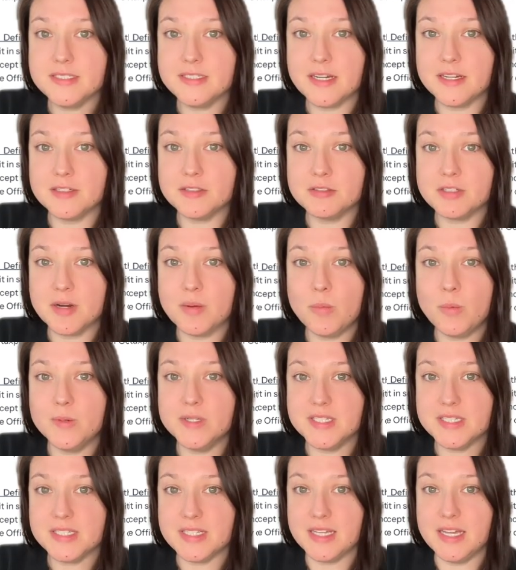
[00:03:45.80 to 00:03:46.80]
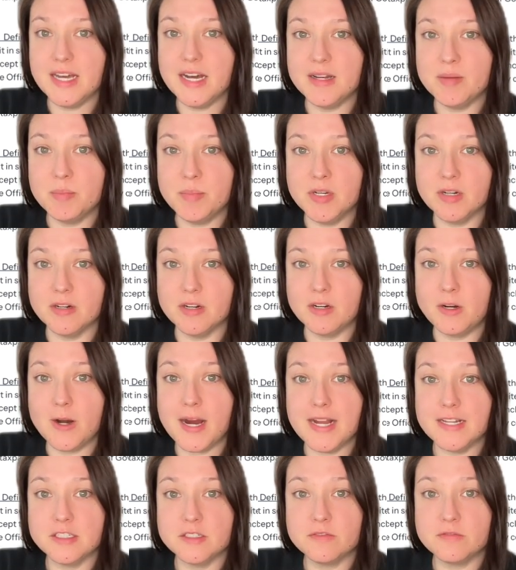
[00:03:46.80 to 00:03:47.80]
Donald Trump wants to gut
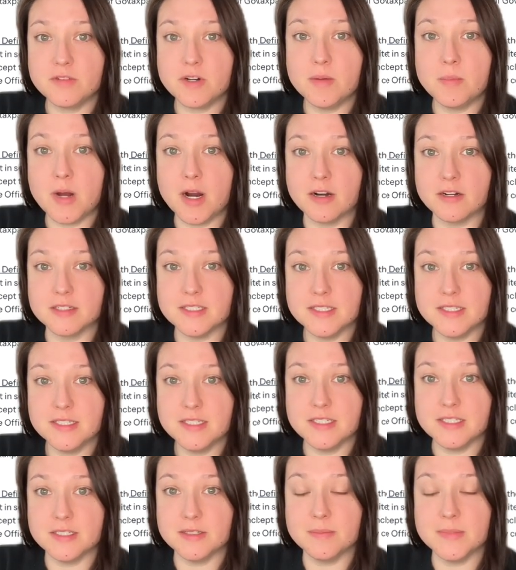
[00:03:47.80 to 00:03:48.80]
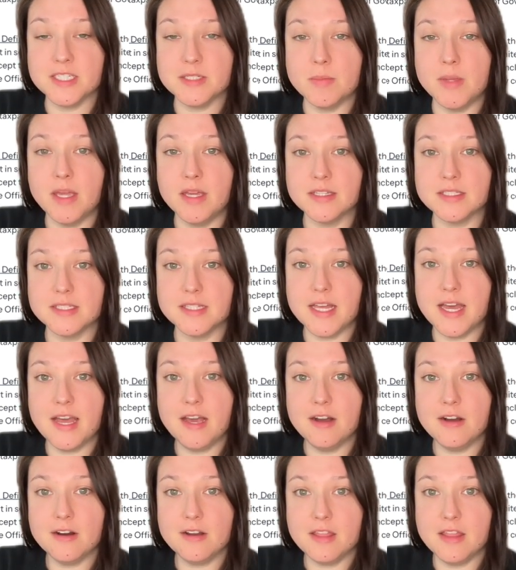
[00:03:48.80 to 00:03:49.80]
bureaucrats from our system is because
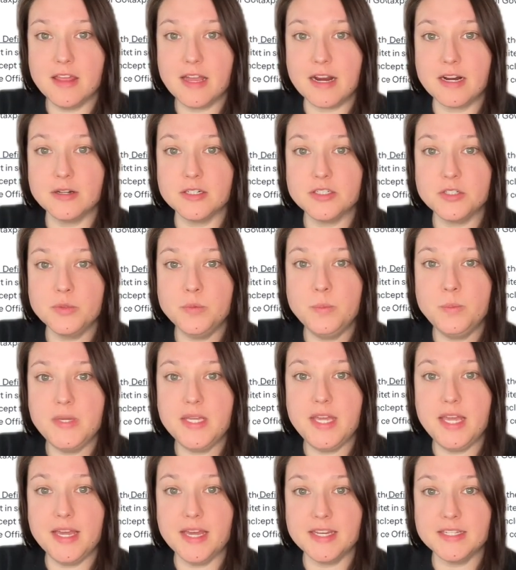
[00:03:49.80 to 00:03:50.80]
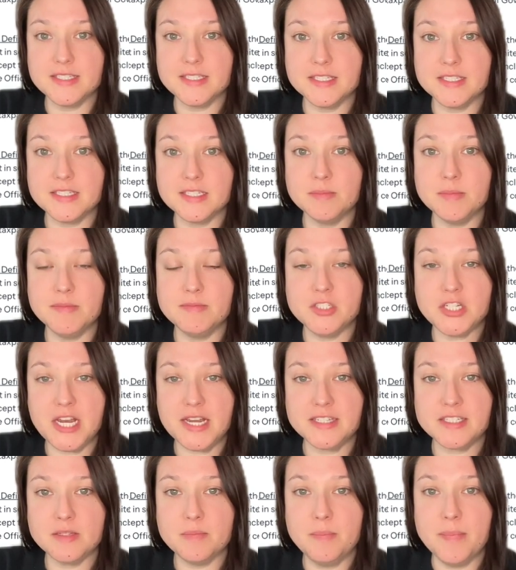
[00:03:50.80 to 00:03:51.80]
they are there to be a system of
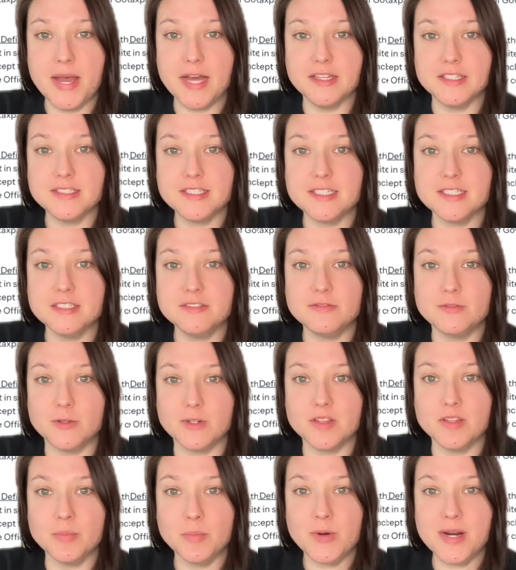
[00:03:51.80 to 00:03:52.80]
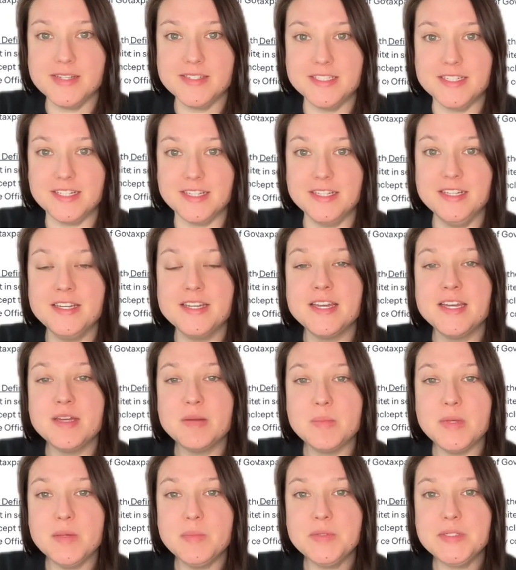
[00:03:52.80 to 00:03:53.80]
checks and balances for the president.
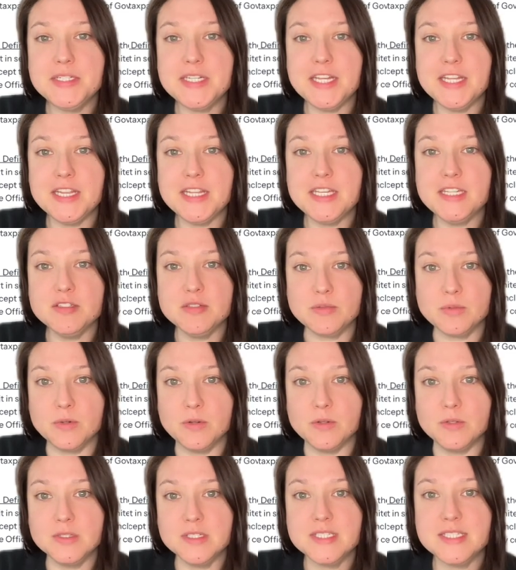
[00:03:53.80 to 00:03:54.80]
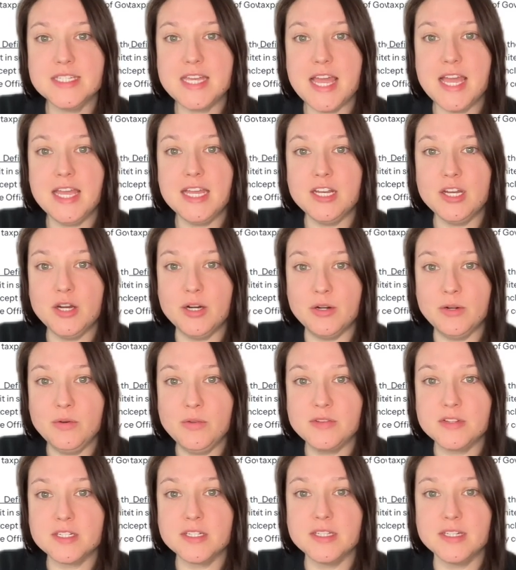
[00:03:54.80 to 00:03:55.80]
People in these roles take an
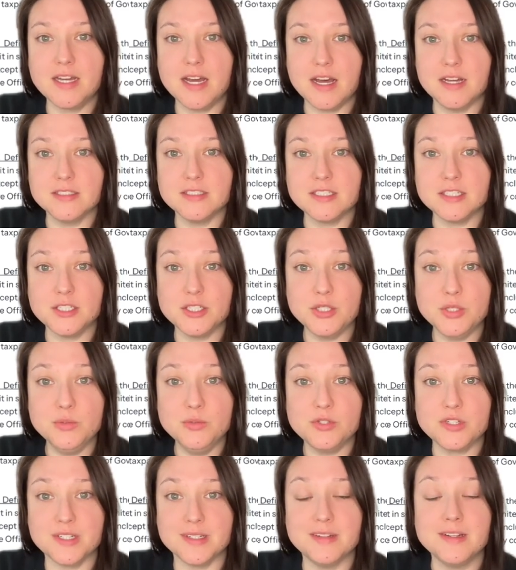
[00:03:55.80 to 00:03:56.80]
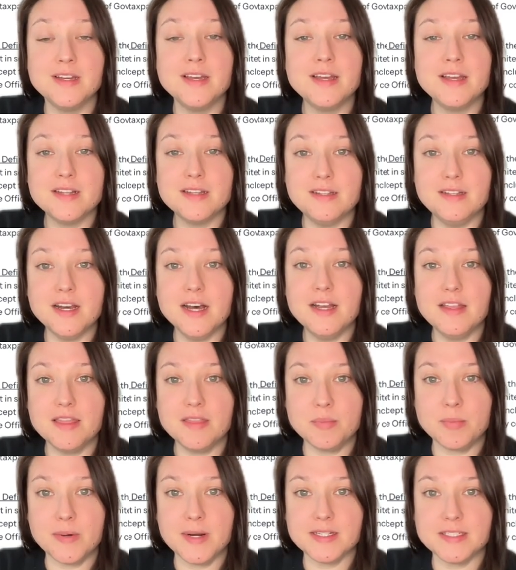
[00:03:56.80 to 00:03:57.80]
oath to the Constitution, not
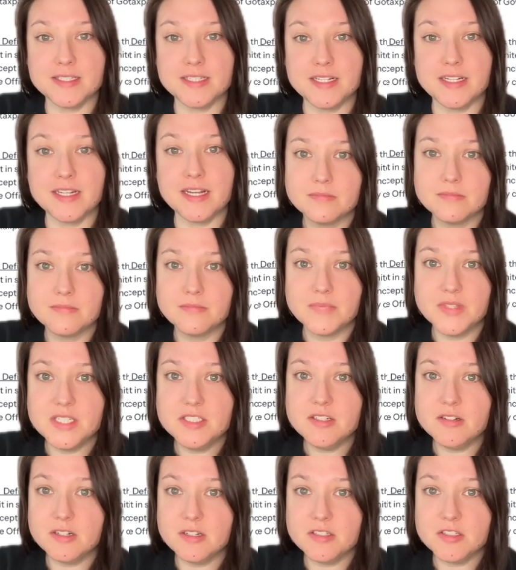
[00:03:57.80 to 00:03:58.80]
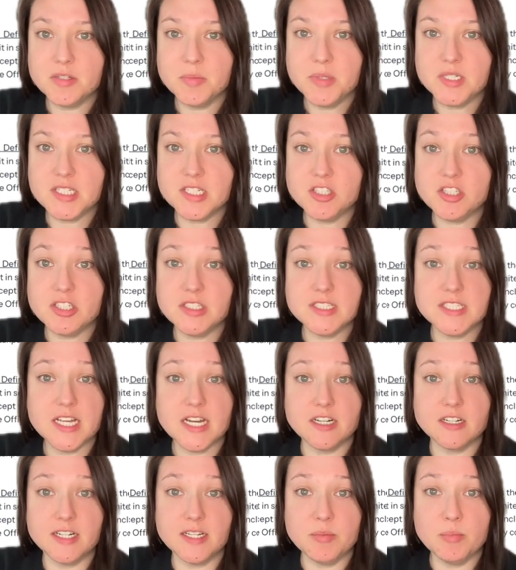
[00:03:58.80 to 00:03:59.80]
the president. These are also positions that
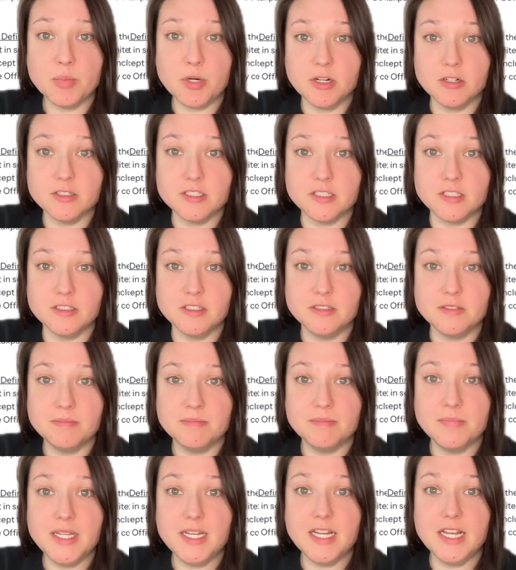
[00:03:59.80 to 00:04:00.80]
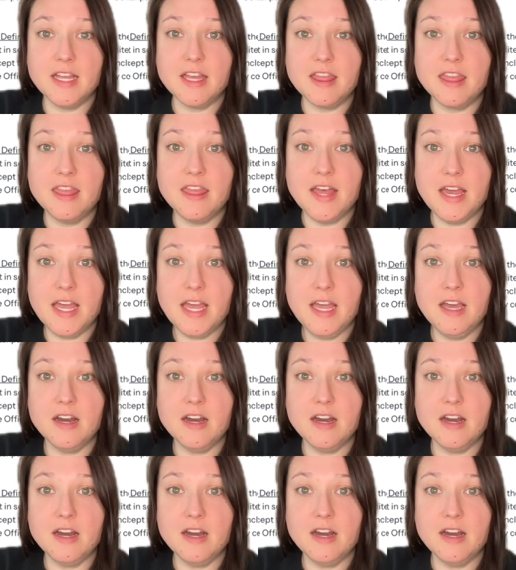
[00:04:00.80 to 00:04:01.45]
are impersonal, meaning they